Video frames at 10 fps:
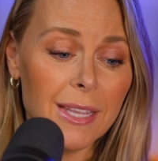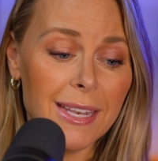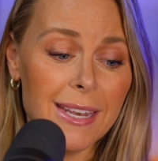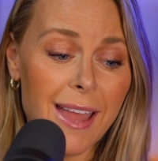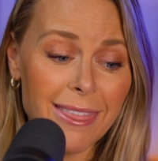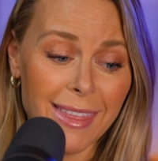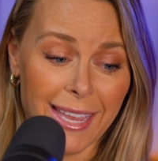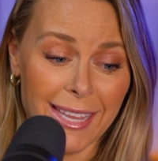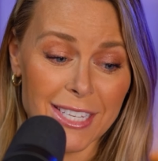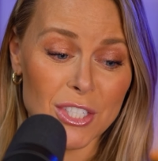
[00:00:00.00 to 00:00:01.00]

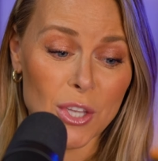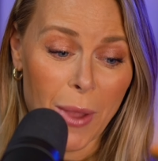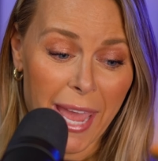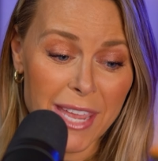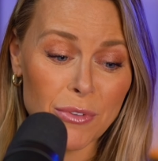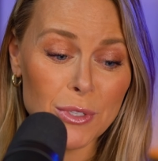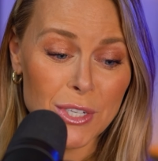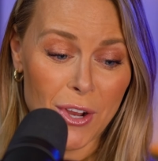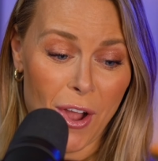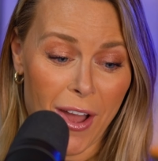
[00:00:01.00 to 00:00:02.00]
Nothing is so hateful
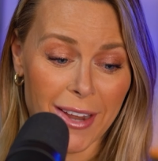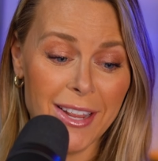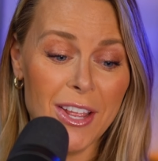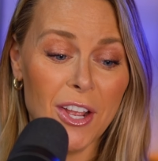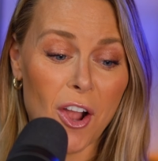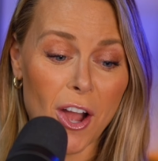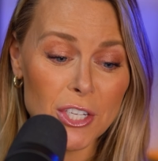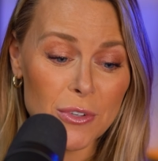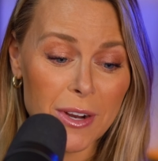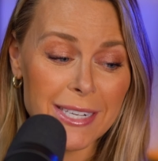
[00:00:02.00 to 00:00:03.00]
to God,
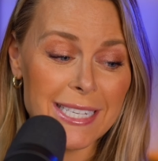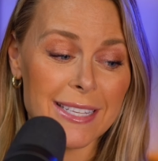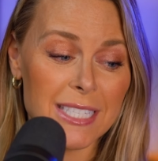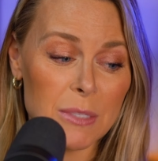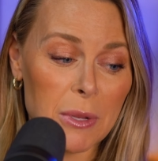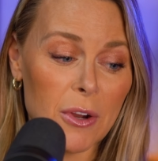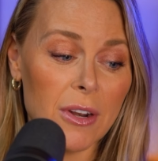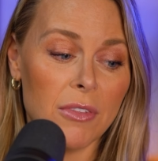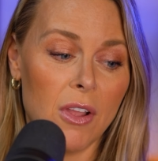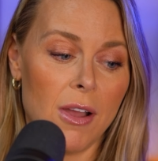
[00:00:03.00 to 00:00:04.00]
contrary to the spirit
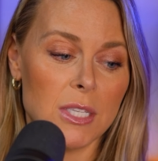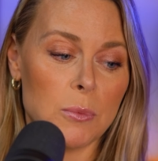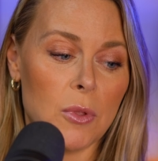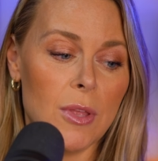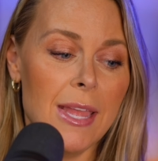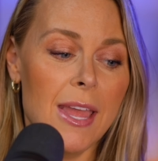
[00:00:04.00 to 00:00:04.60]
of the gospel,